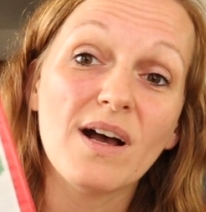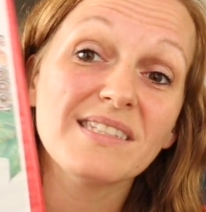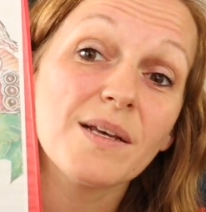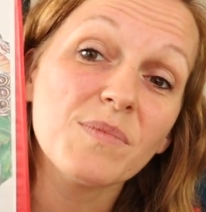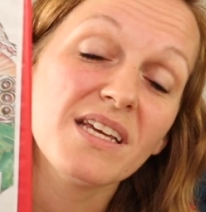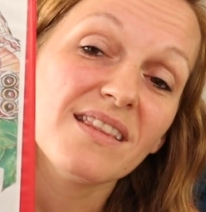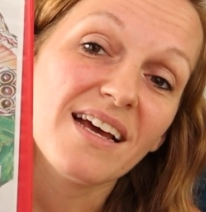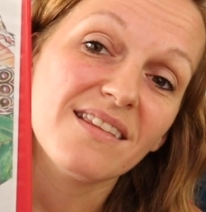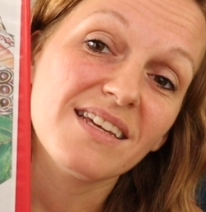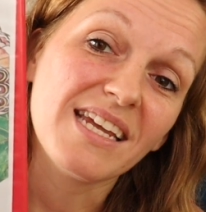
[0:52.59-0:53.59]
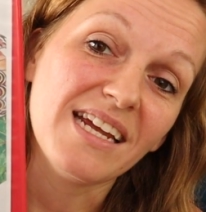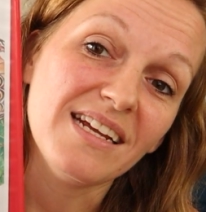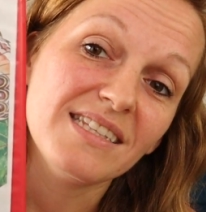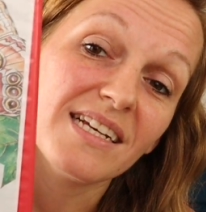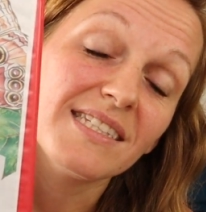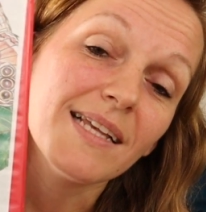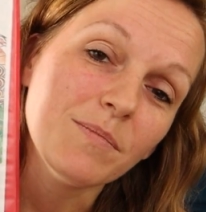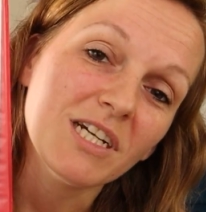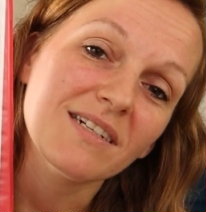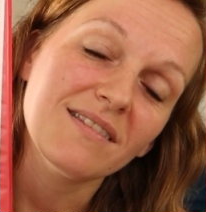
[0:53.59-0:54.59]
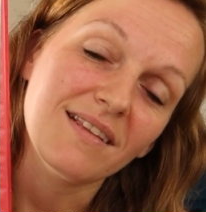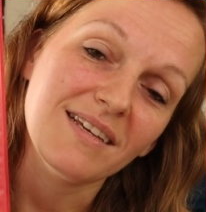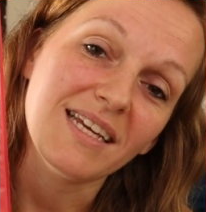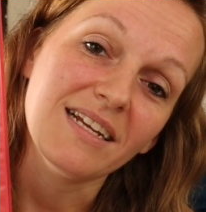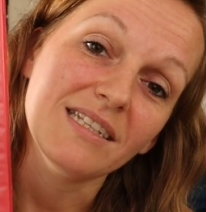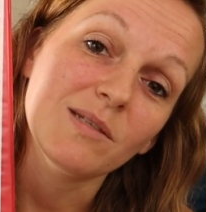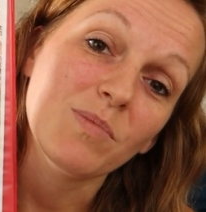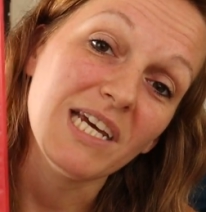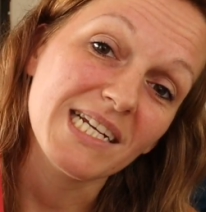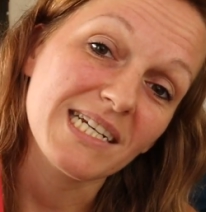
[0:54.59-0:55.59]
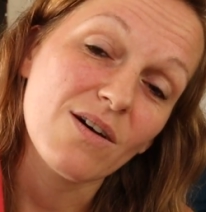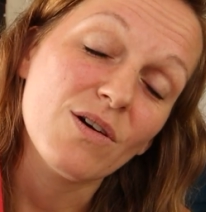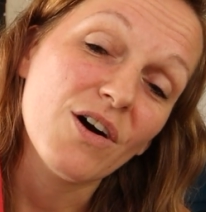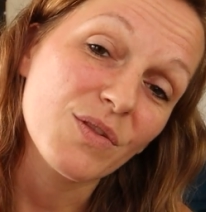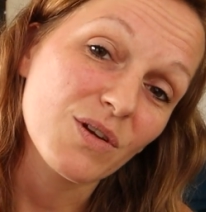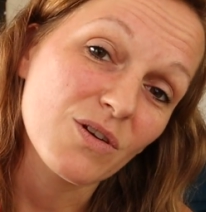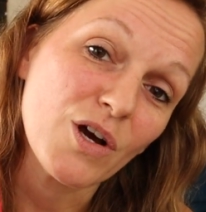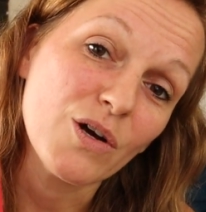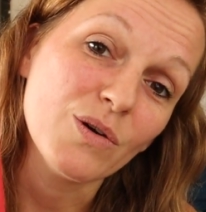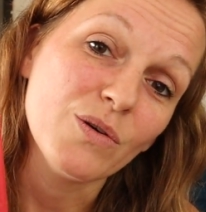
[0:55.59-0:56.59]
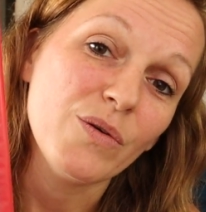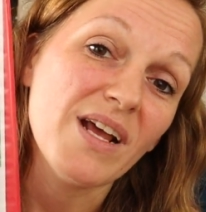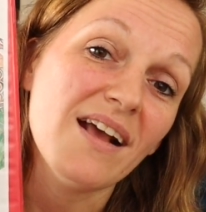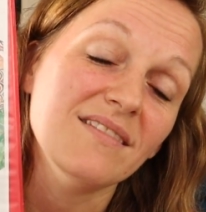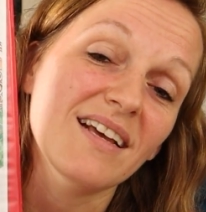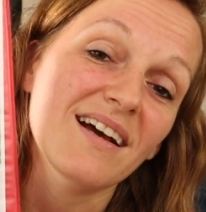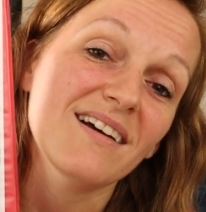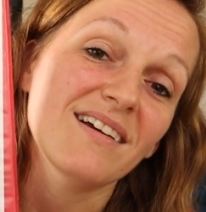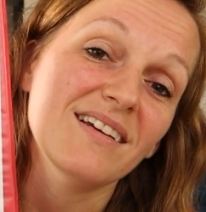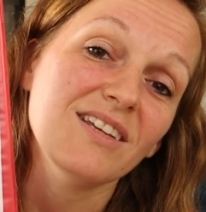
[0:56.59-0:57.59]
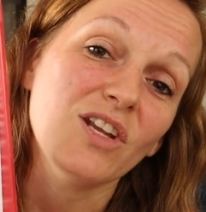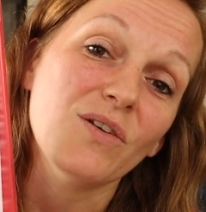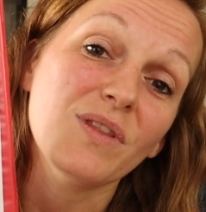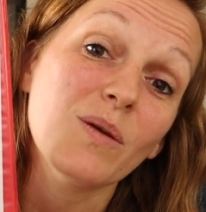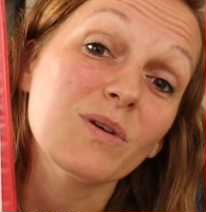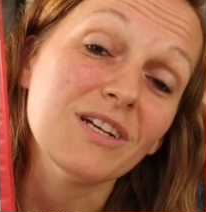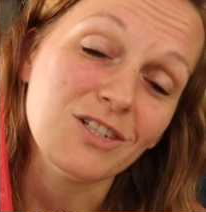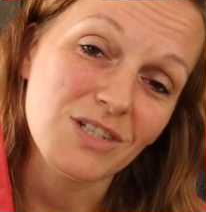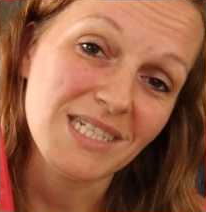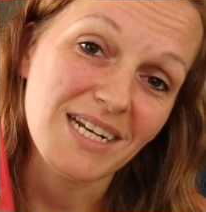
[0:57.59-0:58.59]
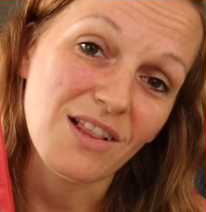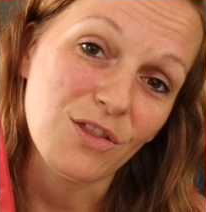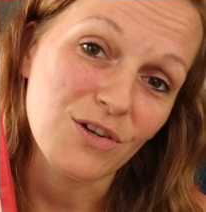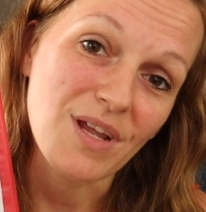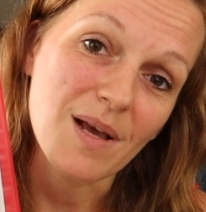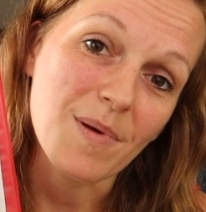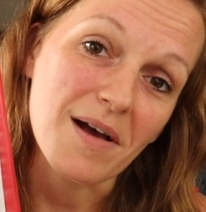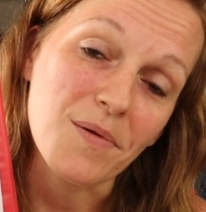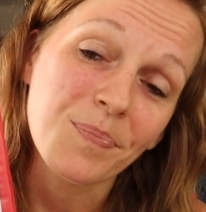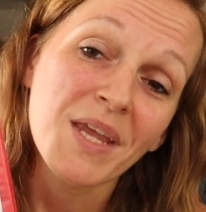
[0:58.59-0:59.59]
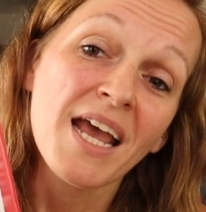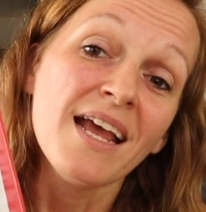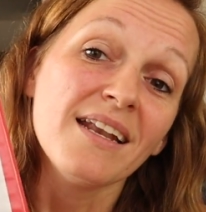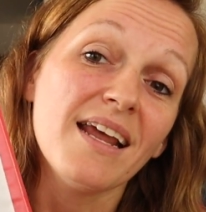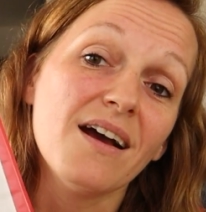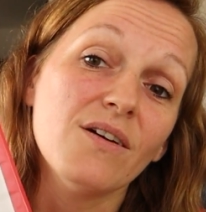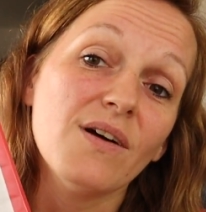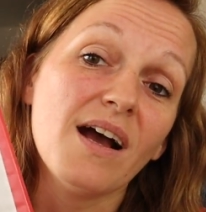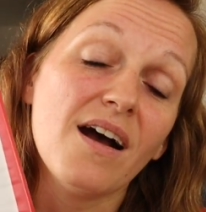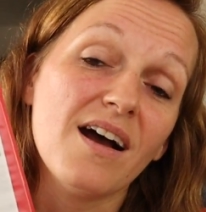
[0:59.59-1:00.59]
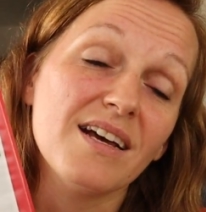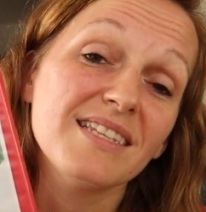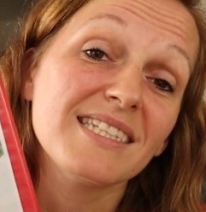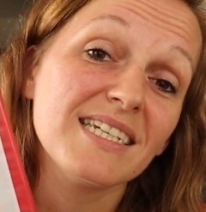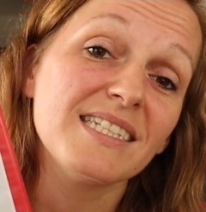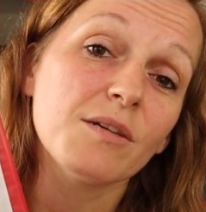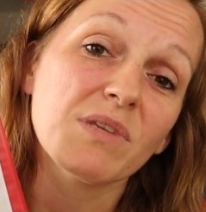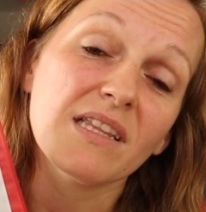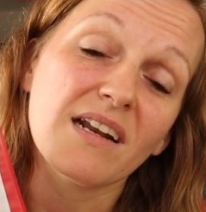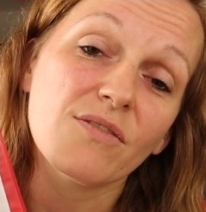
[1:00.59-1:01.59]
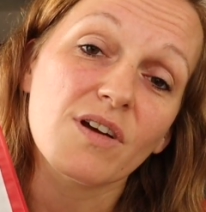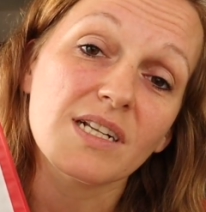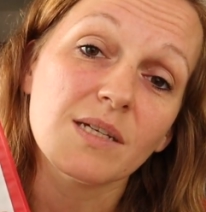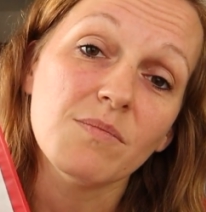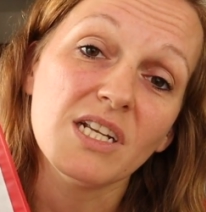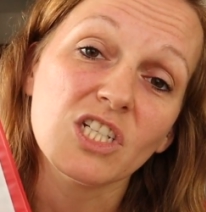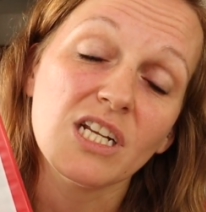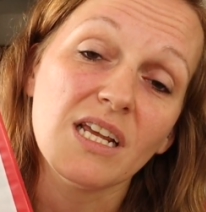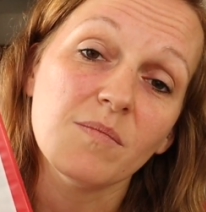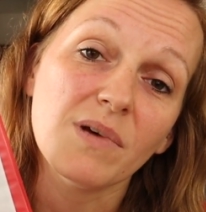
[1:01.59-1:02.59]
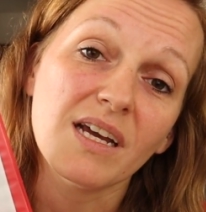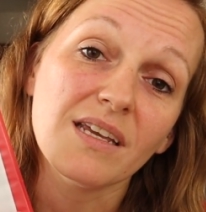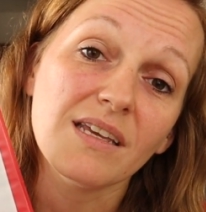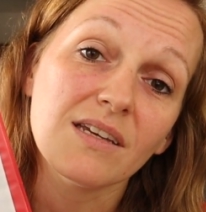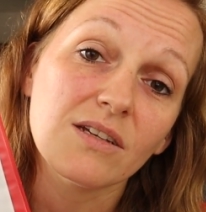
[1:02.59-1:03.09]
something that a subject that the kids picked out on their own and that, they were interested in learning about. Now, this is something that I forgot to mention in my